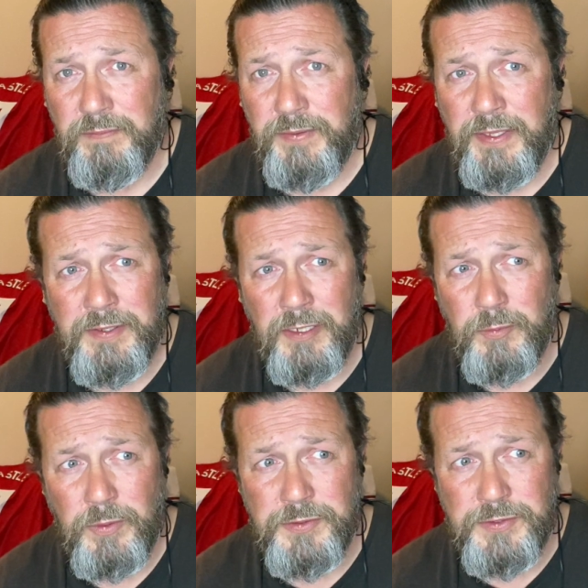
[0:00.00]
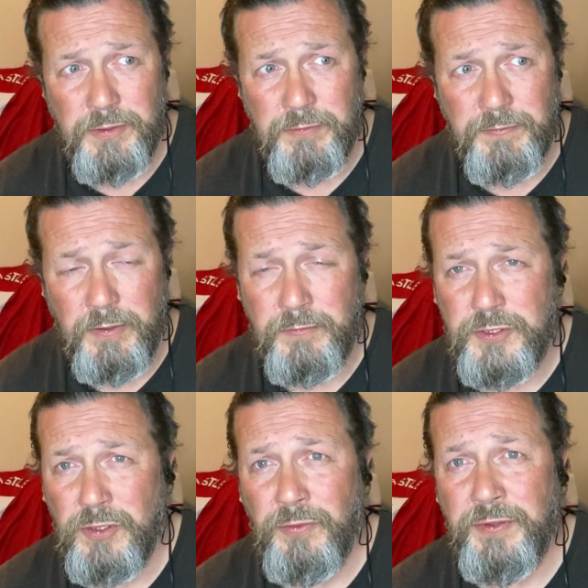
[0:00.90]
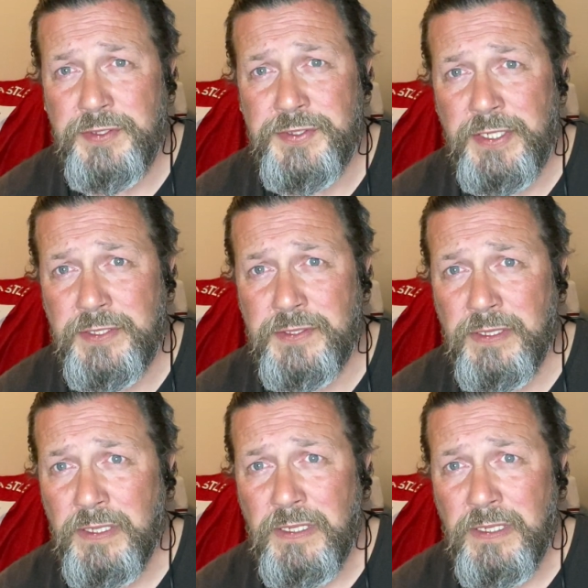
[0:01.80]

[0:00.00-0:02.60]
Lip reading: They're the only ones who've shone this season.